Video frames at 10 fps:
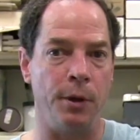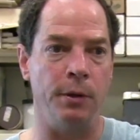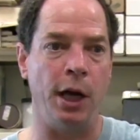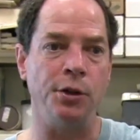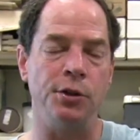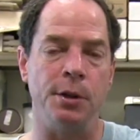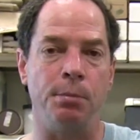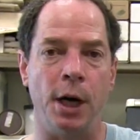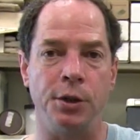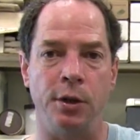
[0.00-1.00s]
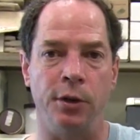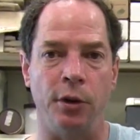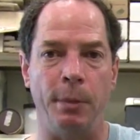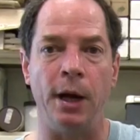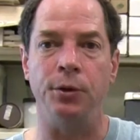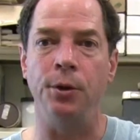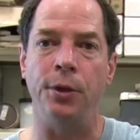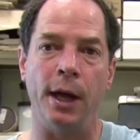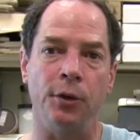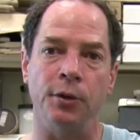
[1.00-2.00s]
The nitrogen pressure is about
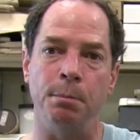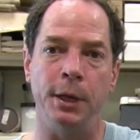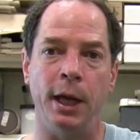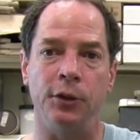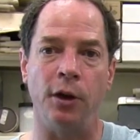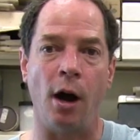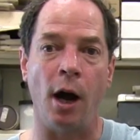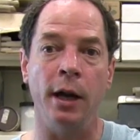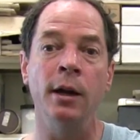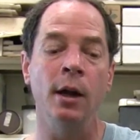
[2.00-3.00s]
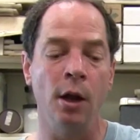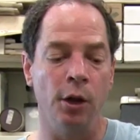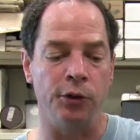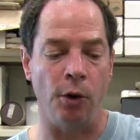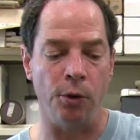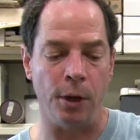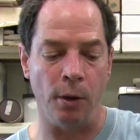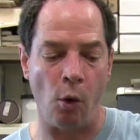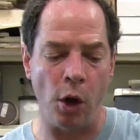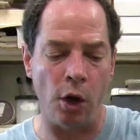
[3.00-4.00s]
2,000 psi. So
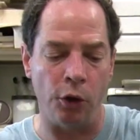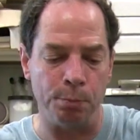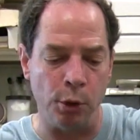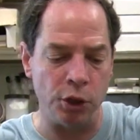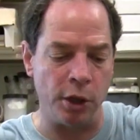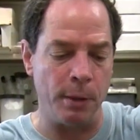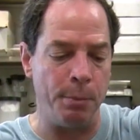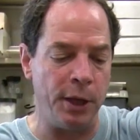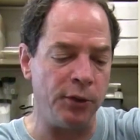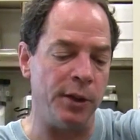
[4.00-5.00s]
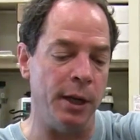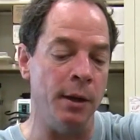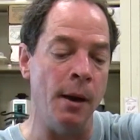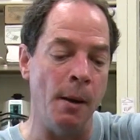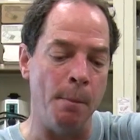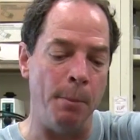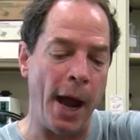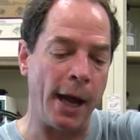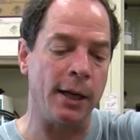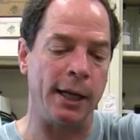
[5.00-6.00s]
the oil is pushing a piston
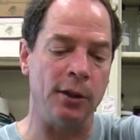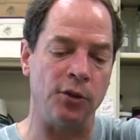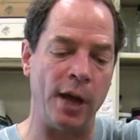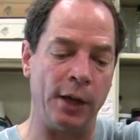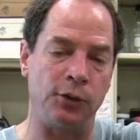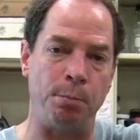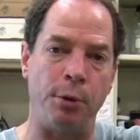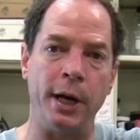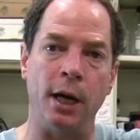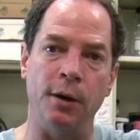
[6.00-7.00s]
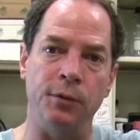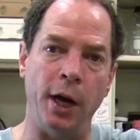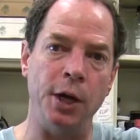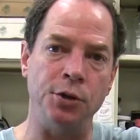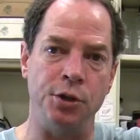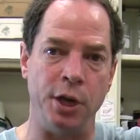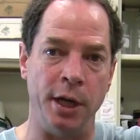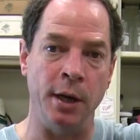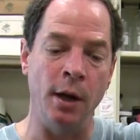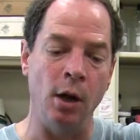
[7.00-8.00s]
back against that spring of
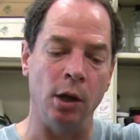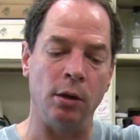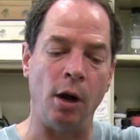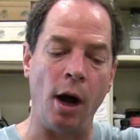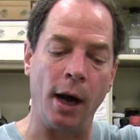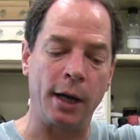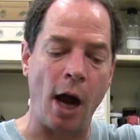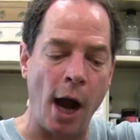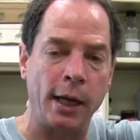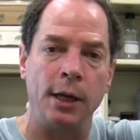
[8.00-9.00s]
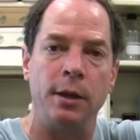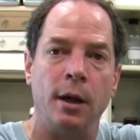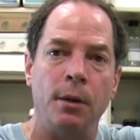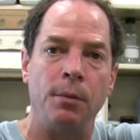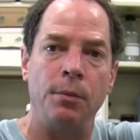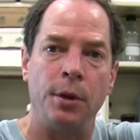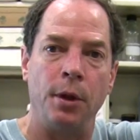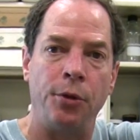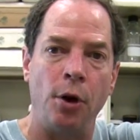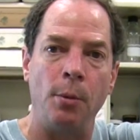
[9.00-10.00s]
nitrogen, cocking
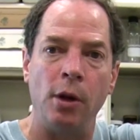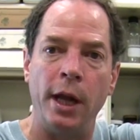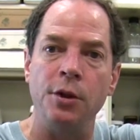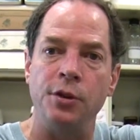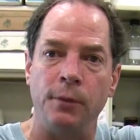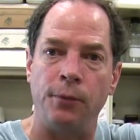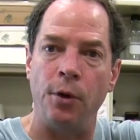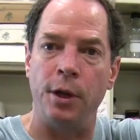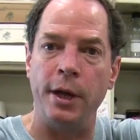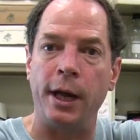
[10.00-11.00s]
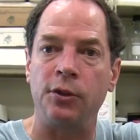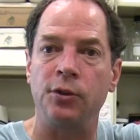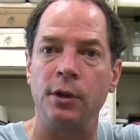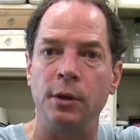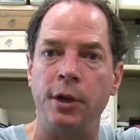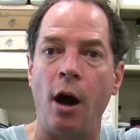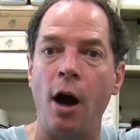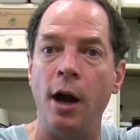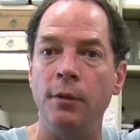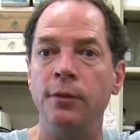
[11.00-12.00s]
the thermal engine for the next
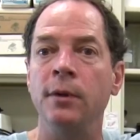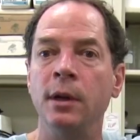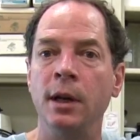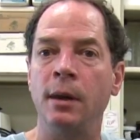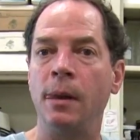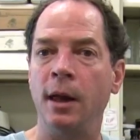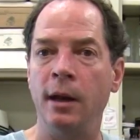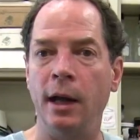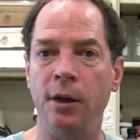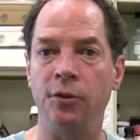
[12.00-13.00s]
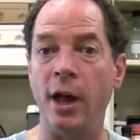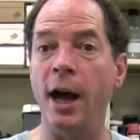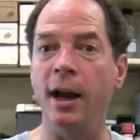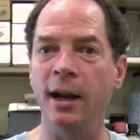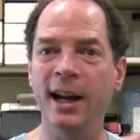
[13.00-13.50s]
dive. How's that?